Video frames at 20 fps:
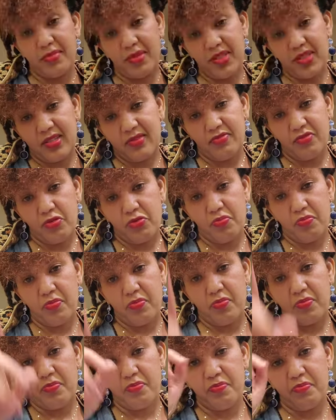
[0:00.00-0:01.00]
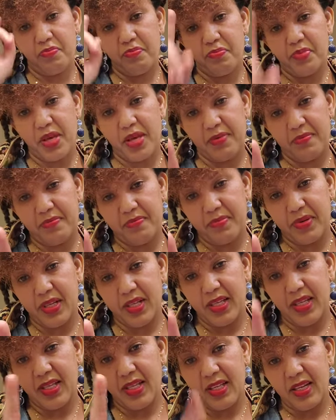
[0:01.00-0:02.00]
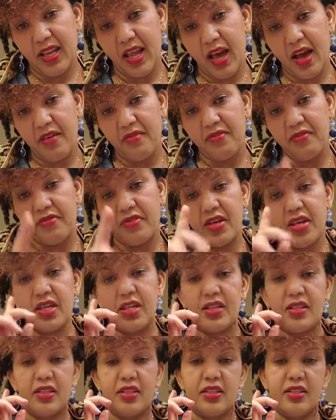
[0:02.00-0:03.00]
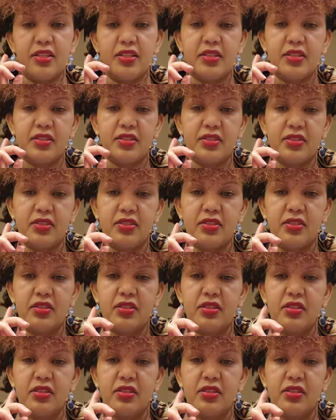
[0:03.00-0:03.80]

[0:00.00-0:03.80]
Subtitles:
one love my beautiful people love in